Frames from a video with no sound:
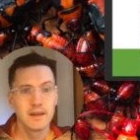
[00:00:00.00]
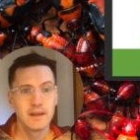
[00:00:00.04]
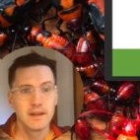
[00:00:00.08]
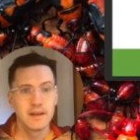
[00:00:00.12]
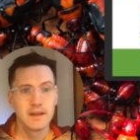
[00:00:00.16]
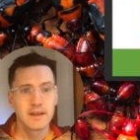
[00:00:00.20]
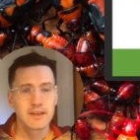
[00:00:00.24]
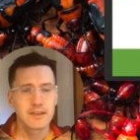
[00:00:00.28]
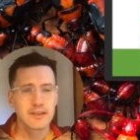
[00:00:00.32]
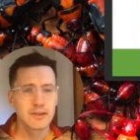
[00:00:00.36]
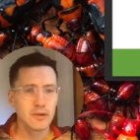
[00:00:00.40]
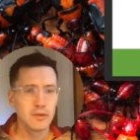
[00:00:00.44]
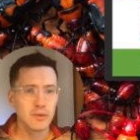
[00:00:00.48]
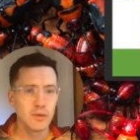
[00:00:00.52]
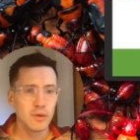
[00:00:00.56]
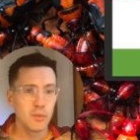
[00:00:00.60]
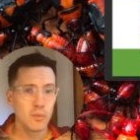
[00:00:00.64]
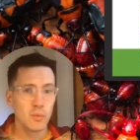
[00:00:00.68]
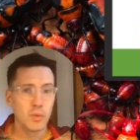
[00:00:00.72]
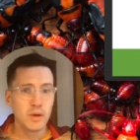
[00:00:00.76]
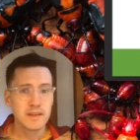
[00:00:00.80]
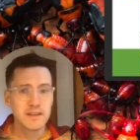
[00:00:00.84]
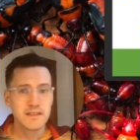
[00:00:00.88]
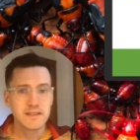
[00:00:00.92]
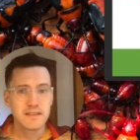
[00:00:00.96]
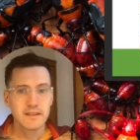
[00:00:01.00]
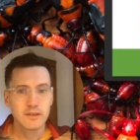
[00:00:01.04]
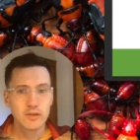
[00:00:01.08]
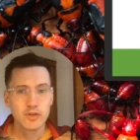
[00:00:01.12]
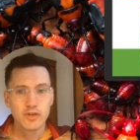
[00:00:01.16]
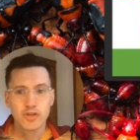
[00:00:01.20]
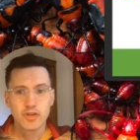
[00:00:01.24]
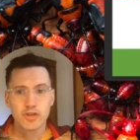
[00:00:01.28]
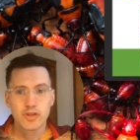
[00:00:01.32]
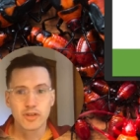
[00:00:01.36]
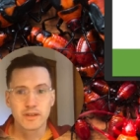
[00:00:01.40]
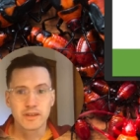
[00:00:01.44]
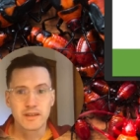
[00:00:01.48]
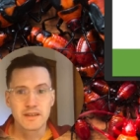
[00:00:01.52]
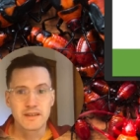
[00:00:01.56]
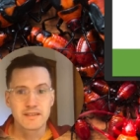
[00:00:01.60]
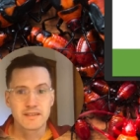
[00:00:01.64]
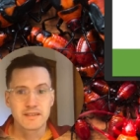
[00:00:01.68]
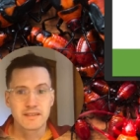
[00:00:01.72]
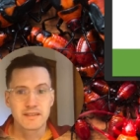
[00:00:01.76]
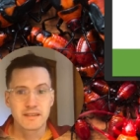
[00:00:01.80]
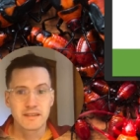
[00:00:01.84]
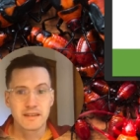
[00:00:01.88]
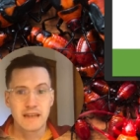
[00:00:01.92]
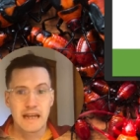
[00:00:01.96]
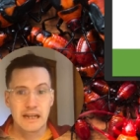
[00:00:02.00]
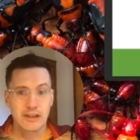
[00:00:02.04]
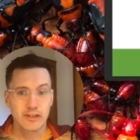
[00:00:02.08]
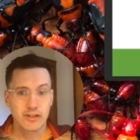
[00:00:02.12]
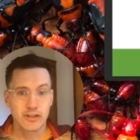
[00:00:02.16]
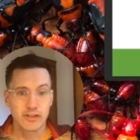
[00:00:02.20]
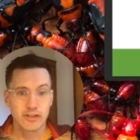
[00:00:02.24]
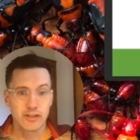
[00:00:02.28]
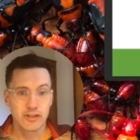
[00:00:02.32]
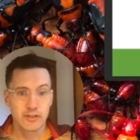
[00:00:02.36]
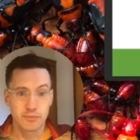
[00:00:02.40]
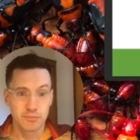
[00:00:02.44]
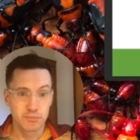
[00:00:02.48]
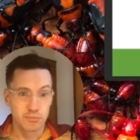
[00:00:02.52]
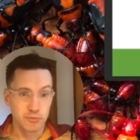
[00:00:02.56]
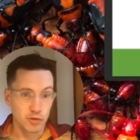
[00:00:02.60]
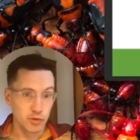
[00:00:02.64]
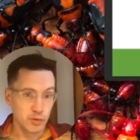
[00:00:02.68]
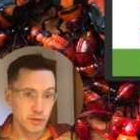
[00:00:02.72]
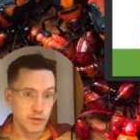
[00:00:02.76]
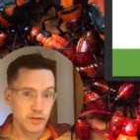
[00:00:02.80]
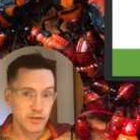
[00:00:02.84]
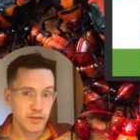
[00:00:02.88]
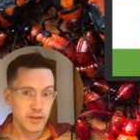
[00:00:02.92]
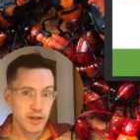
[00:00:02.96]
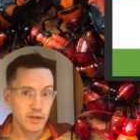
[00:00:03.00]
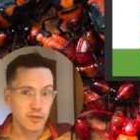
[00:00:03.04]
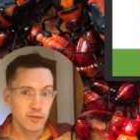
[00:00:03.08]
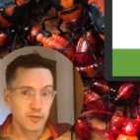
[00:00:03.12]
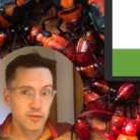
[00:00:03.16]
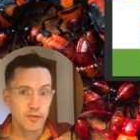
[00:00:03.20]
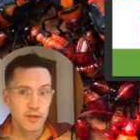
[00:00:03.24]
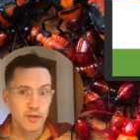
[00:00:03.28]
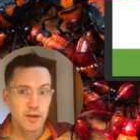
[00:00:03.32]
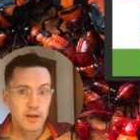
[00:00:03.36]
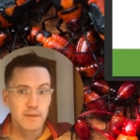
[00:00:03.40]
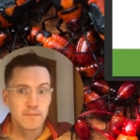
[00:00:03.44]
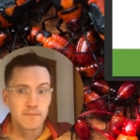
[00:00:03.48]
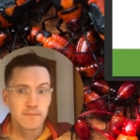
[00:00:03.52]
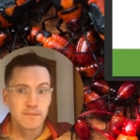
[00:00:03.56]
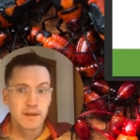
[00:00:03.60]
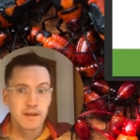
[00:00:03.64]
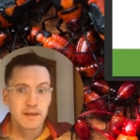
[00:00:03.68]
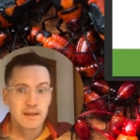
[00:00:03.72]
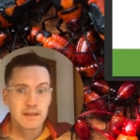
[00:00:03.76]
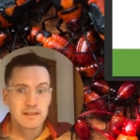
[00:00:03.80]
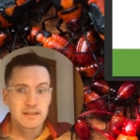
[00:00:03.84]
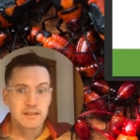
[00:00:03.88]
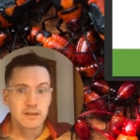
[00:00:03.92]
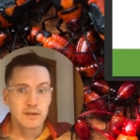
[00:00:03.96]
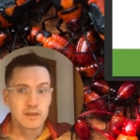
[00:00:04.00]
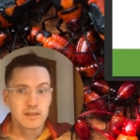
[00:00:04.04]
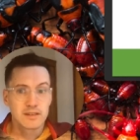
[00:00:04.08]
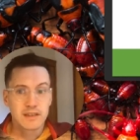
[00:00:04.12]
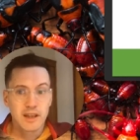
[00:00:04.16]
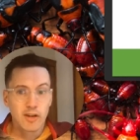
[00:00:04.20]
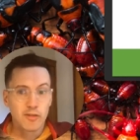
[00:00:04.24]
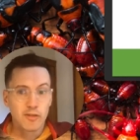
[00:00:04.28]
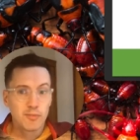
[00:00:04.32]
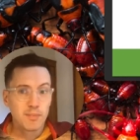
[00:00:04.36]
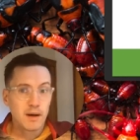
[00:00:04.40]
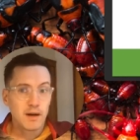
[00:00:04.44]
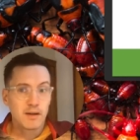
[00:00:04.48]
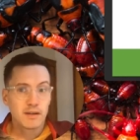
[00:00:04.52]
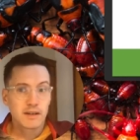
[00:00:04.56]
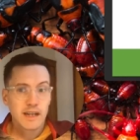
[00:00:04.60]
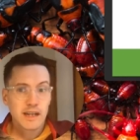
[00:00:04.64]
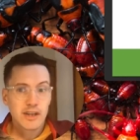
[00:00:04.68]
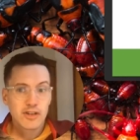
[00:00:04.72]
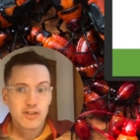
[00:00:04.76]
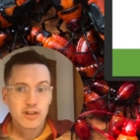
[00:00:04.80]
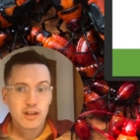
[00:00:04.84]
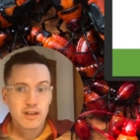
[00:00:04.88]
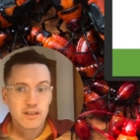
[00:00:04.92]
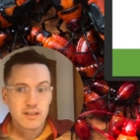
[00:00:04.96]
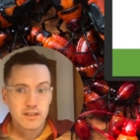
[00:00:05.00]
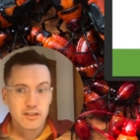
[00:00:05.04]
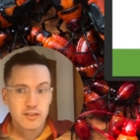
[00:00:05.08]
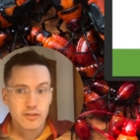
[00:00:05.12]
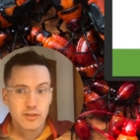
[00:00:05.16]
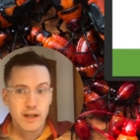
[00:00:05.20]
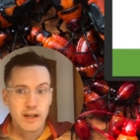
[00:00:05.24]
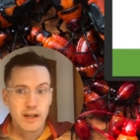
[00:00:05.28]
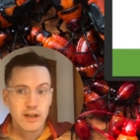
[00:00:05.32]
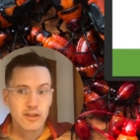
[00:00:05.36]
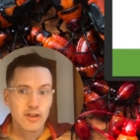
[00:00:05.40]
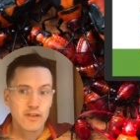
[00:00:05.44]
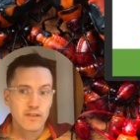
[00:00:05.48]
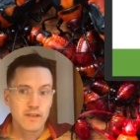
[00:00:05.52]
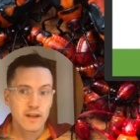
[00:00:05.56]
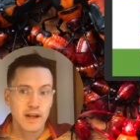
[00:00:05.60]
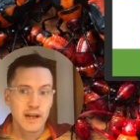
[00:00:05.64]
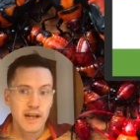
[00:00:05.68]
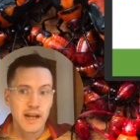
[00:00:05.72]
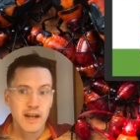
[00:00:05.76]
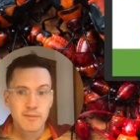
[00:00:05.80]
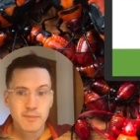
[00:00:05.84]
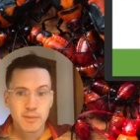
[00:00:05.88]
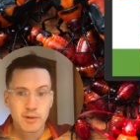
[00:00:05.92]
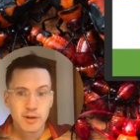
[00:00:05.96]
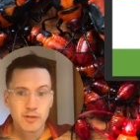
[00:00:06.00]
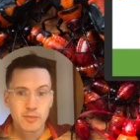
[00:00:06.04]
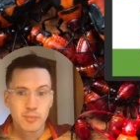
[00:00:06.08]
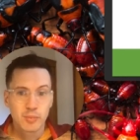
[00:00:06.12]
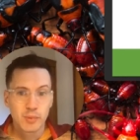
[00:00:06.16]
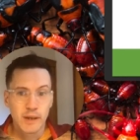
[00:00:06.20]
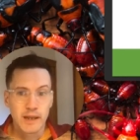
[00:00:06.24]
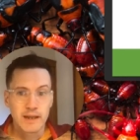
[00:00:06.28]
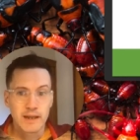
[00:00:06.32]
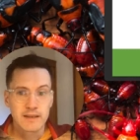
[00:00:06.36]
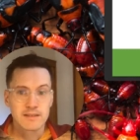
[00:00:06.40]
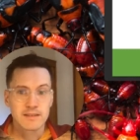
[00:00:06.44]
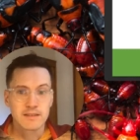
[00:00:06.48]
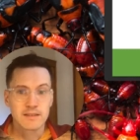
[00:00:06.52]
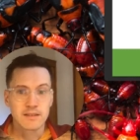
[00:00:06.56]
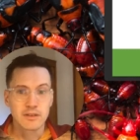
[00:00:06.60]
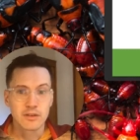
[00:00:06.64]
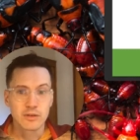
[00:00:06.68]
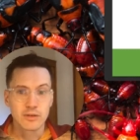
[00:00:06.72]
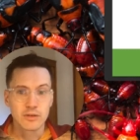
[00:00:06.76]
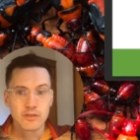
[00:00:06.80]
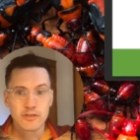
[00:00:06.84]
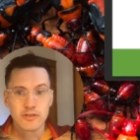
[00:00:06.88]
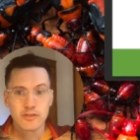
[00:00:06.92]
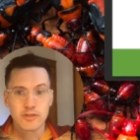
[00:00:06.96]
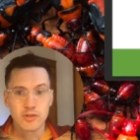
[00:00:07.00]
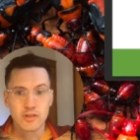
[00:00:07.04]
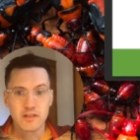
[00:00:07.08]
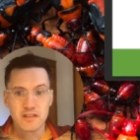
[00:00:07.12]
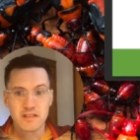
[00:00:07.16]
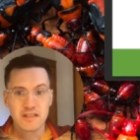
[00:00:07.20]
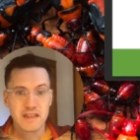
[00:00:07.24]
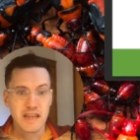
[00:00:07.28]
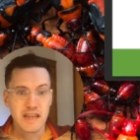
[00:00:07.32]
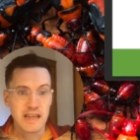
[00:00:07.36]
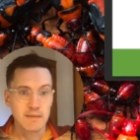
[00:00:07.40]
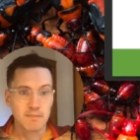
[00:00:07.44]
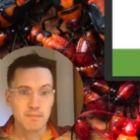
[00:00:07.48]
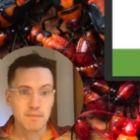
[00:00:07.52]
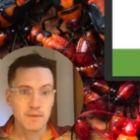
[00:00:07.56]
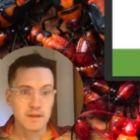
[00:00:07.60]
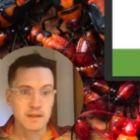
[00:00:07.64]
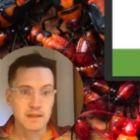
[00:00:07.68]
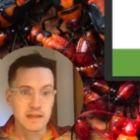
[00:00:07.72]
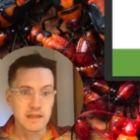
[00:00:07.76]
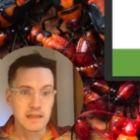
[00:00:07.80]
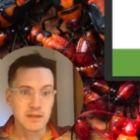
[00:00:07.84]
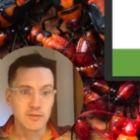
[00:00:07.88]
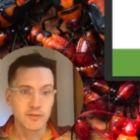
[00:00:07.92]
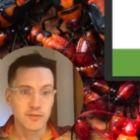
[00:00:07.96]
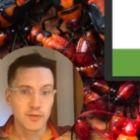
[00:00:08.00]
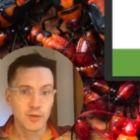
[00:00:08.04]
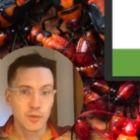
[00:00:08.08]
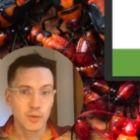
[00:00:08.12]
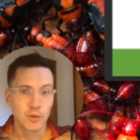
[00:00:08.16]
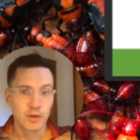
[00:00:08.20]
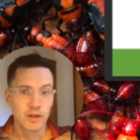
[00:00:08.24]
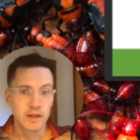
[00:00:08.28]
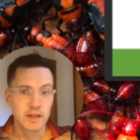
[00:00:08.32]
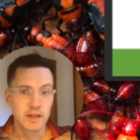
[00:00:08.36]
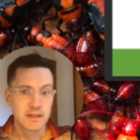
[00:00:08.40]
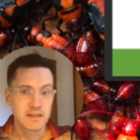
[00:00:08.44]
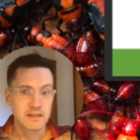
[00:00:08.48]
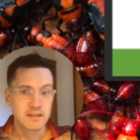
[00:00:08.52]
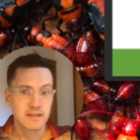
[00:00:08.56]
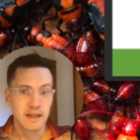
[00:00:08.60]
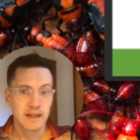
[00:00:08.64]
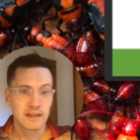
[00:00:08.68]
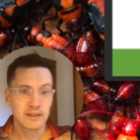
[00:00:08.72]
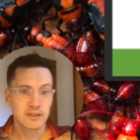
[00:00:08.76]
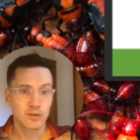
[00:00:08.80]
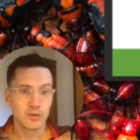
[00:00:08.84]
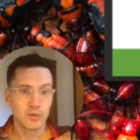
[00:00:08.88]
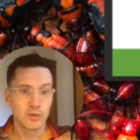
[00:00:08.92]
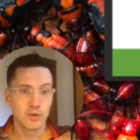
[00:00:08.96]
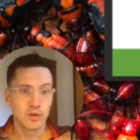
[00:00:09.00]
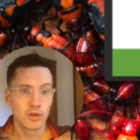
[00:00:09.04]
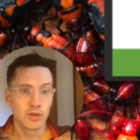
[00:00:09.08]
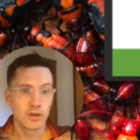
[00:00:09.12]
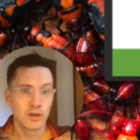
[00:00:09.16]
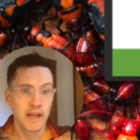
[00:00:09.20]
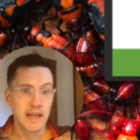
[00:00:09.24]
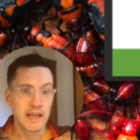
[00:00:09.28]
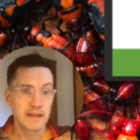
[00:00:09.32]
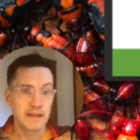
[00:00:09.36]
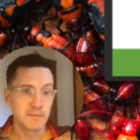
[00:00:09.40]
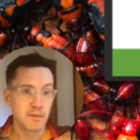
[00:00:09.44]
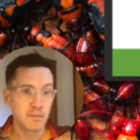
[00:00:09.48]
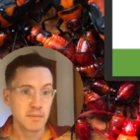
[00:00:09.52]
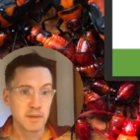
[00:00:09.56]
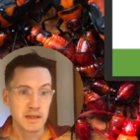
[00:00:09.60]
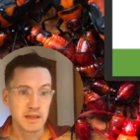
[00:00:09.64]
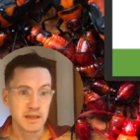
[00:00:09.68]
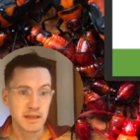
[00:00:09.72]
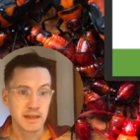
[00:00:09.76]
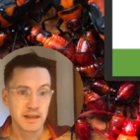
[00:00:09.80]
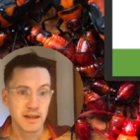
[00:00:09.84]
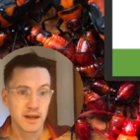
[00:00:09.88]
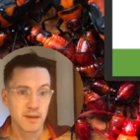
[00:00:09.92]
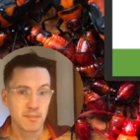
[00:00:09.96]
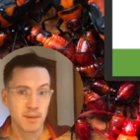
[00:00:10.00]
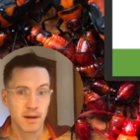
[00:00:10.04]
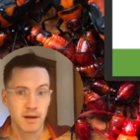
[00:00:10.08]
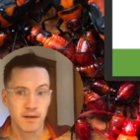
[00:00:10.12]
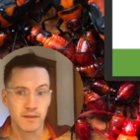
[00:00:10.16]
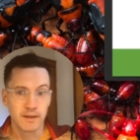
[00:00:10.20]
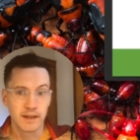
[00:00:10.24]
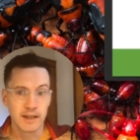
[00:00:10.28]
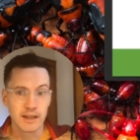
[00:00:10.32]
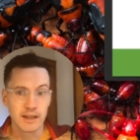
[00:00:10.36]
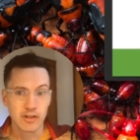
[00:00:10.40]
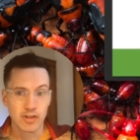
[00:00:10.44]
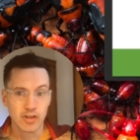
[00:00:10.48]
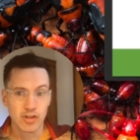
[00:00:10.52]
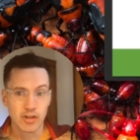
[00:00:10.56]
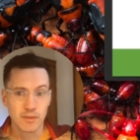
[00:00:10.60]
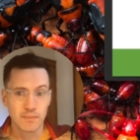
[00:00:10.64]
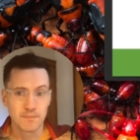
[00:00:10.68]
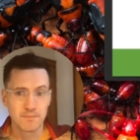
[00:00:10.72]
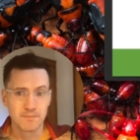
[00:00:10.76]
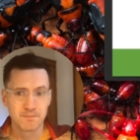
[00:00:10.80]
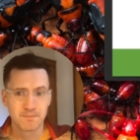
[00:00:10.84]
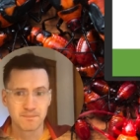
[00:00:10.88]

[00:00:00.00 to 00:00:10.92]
So one solution is to actually just do it yourself. So self-pollination is a strategy that a number of plants use to escape the need for insect or animal-mediated pollination.